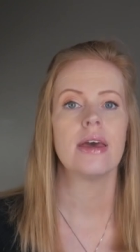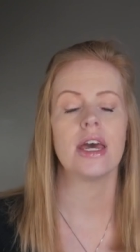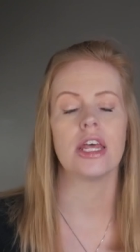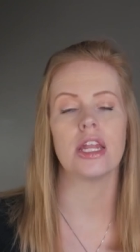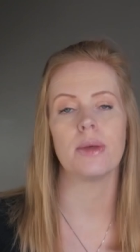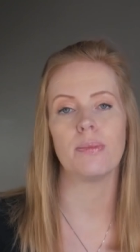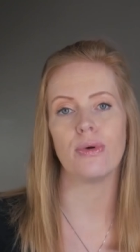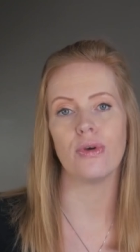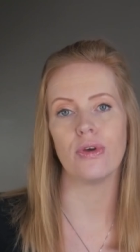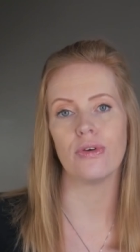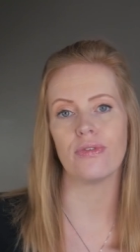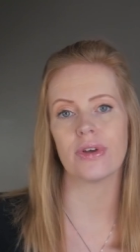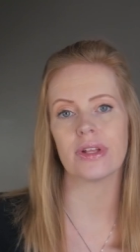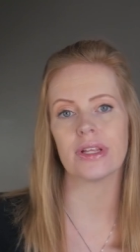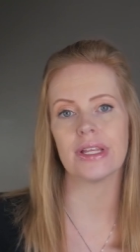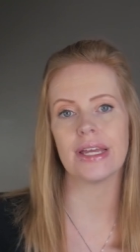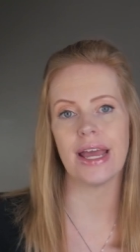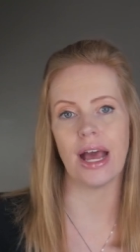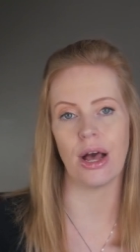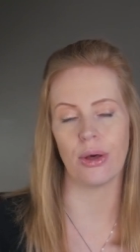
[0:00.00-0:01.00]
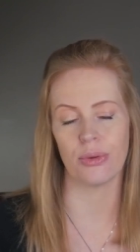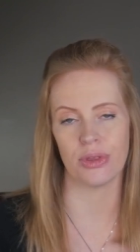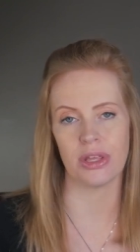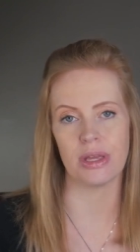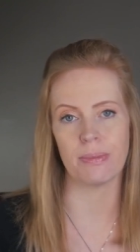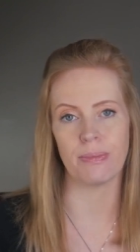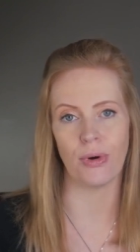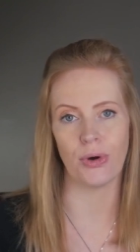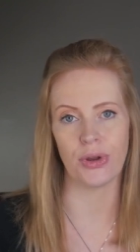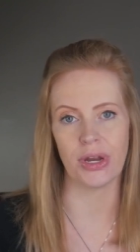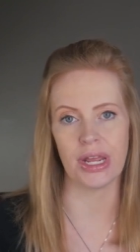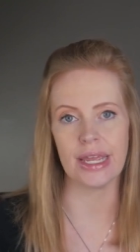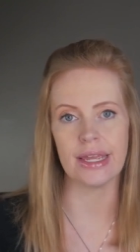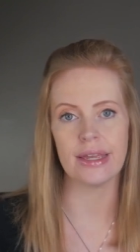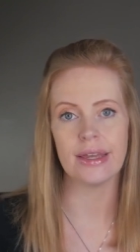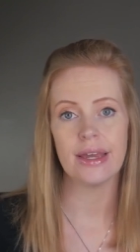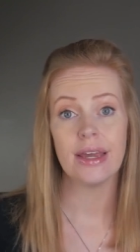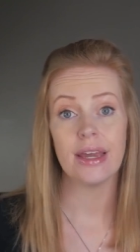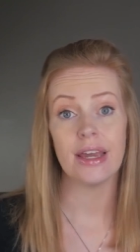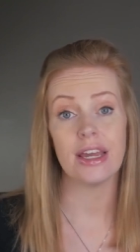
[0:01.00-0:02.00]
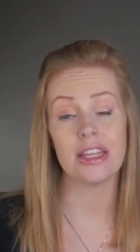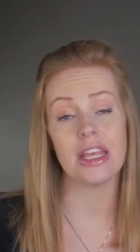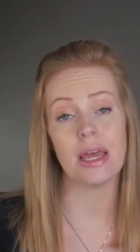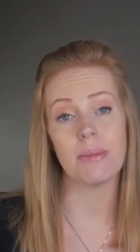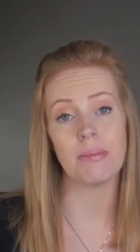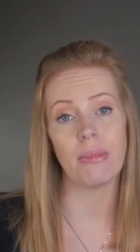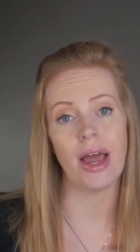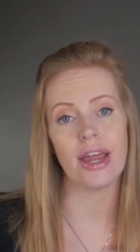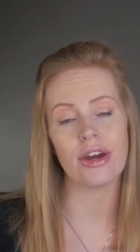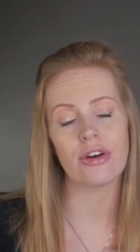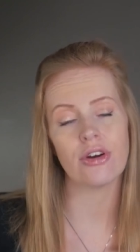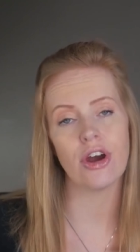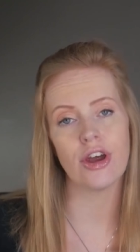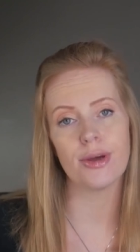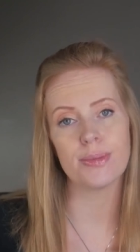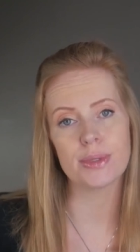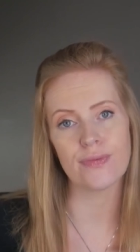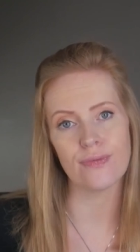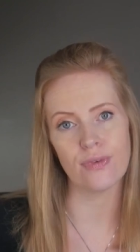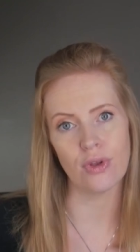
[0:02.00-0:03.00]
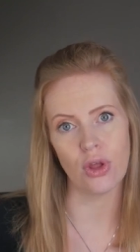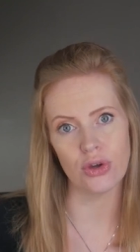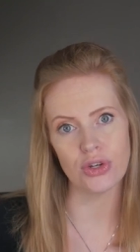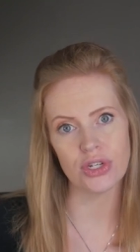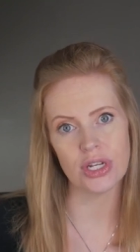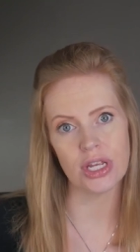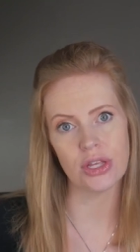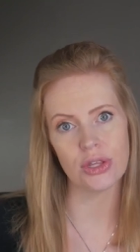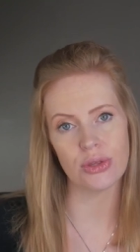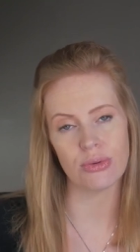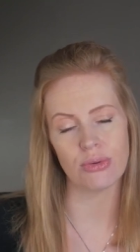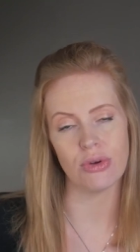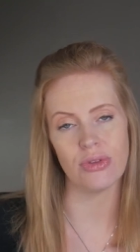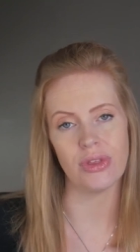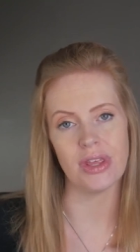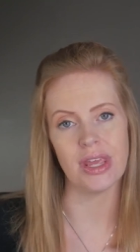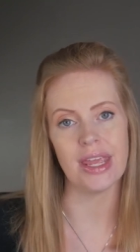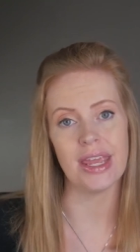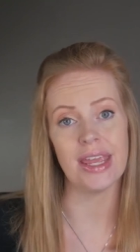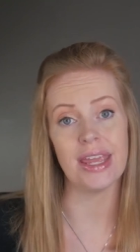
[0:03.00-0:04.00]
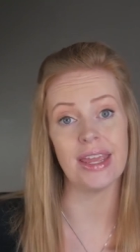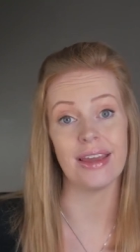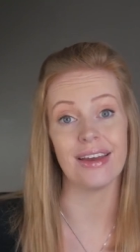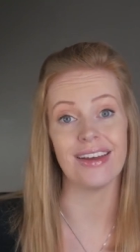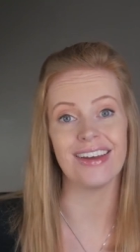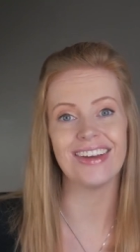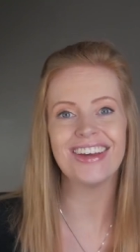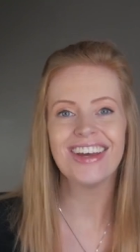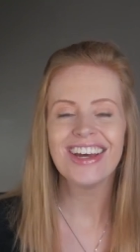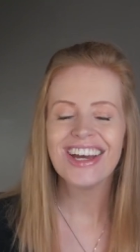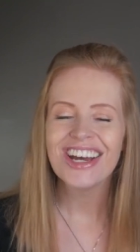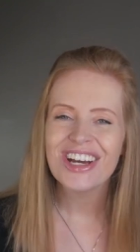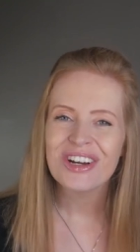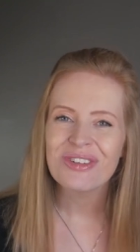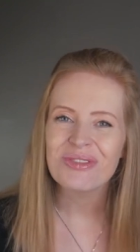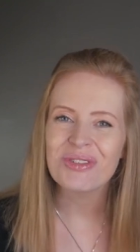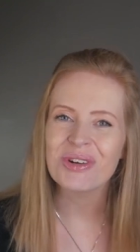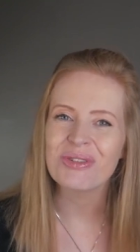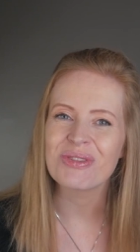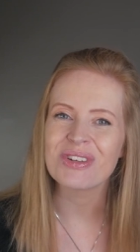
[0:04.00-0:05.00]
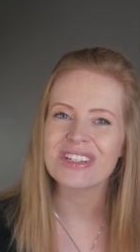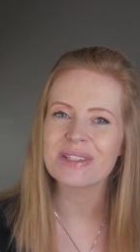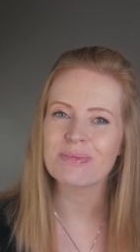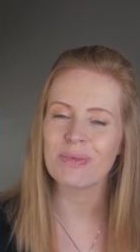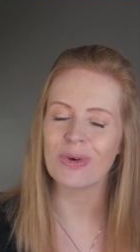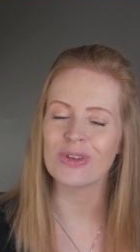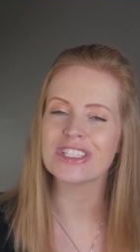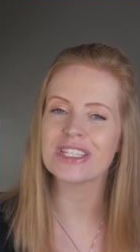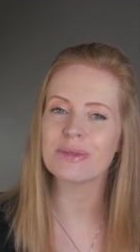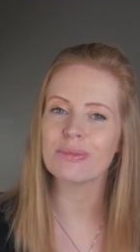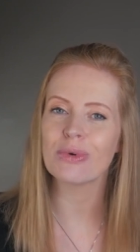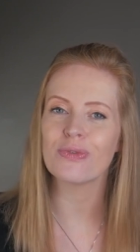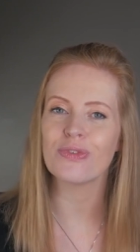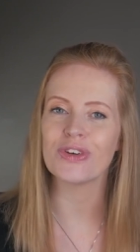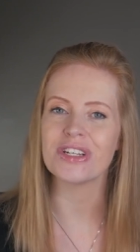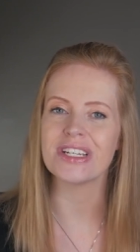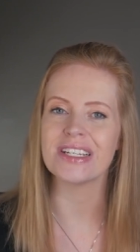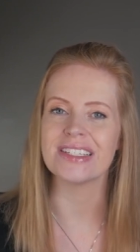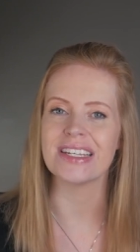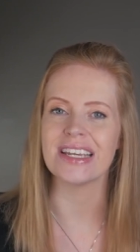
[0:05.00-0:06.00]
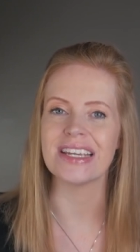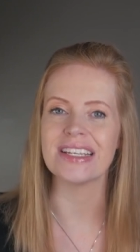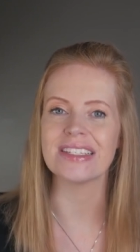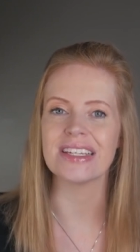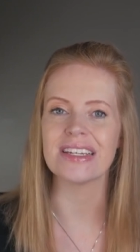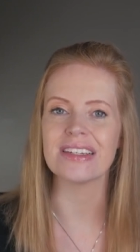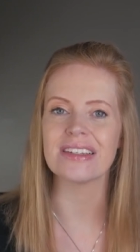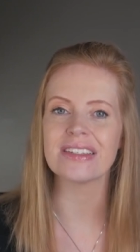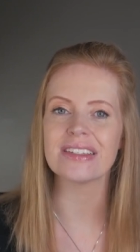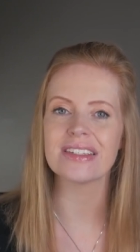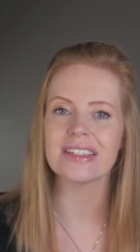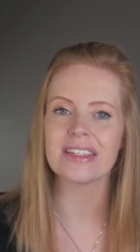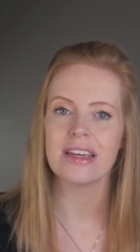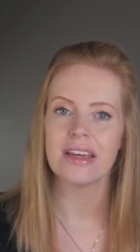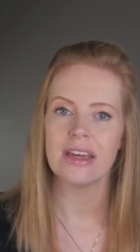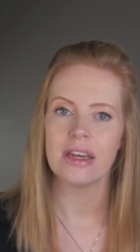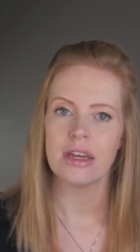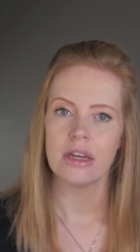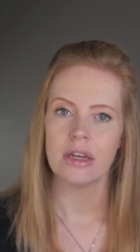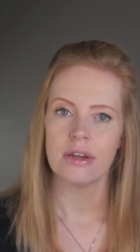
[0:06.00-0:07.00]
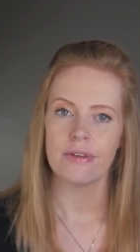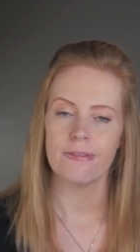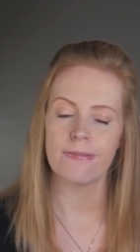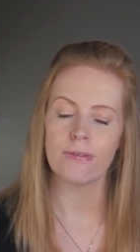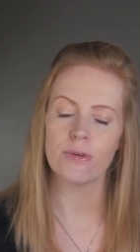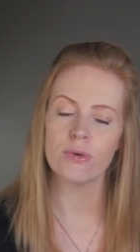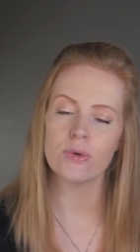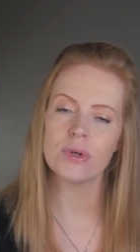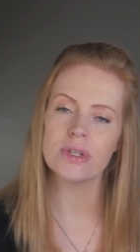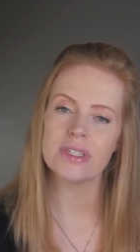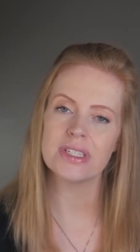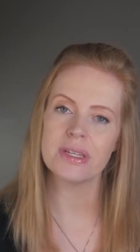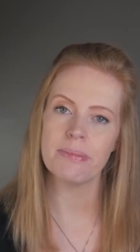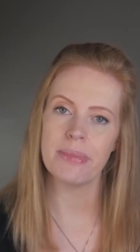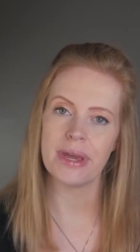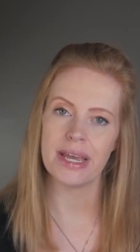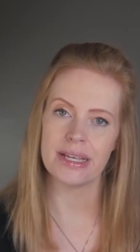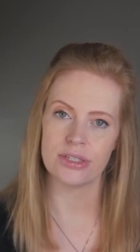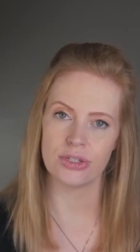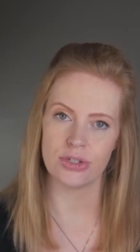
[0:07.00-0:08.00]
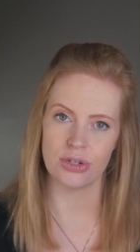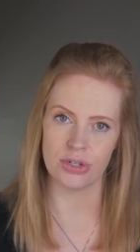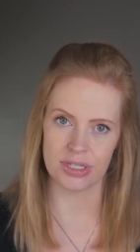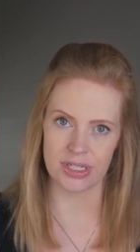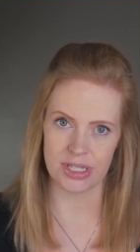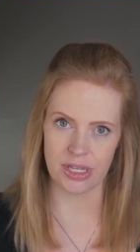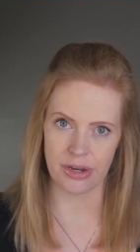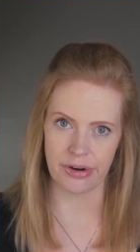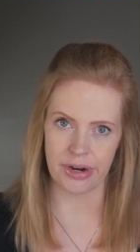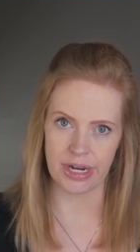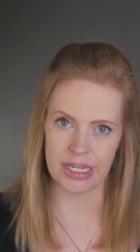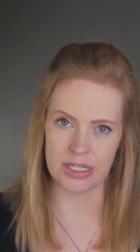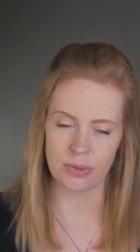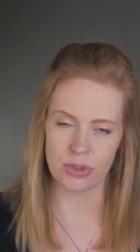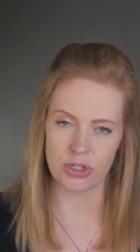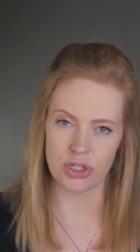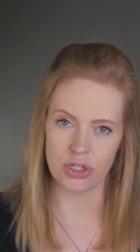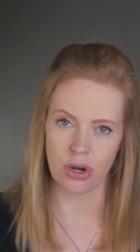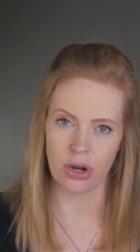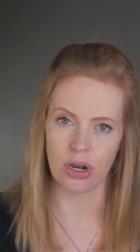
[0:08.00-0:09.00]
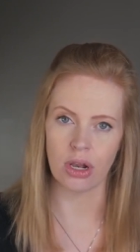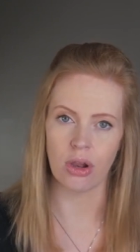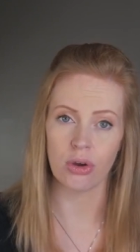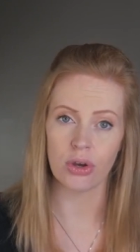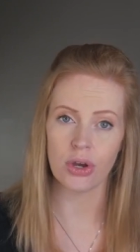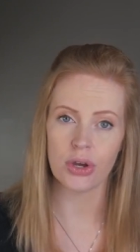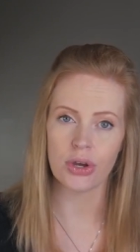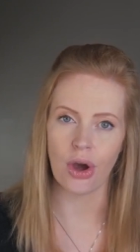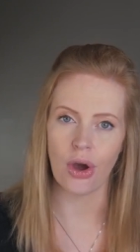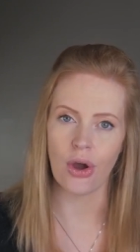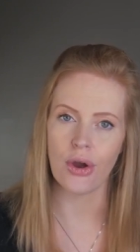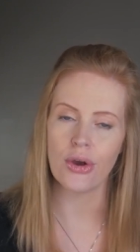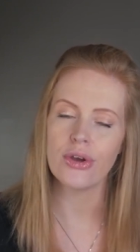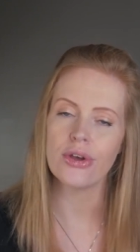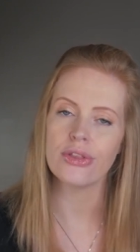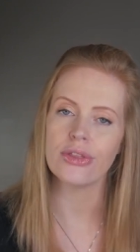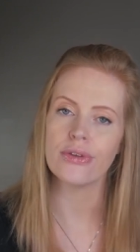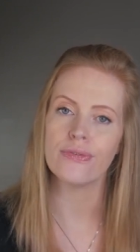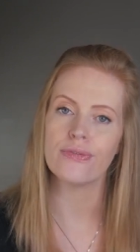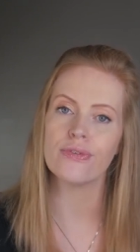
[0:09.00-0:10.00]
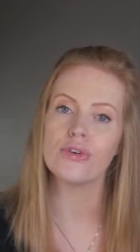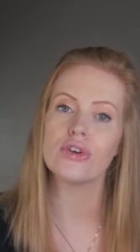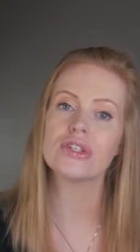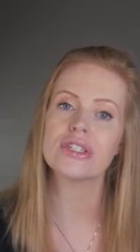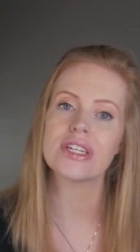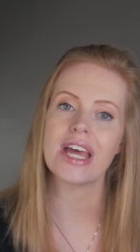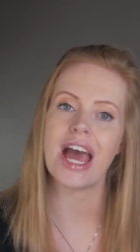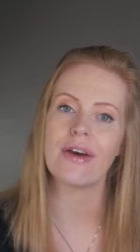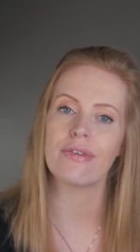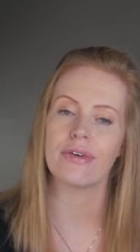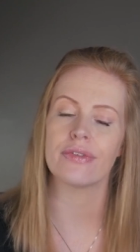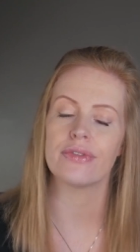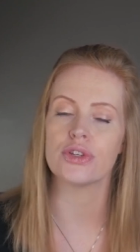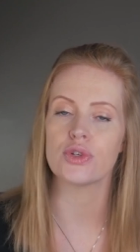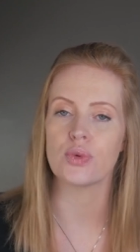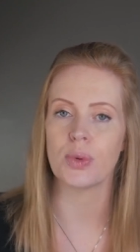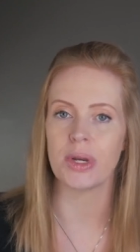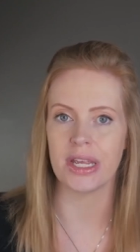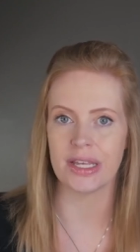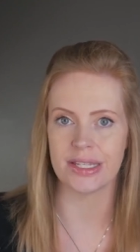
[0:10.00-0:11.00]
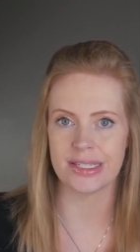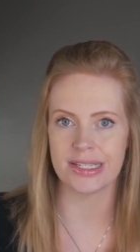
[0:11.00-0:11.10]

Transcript: in a perfectly healthy body and that microbes floating through the air were responsible for diseases. Flaws in Pasteur's theories were shown long ago in the first half of the twentieth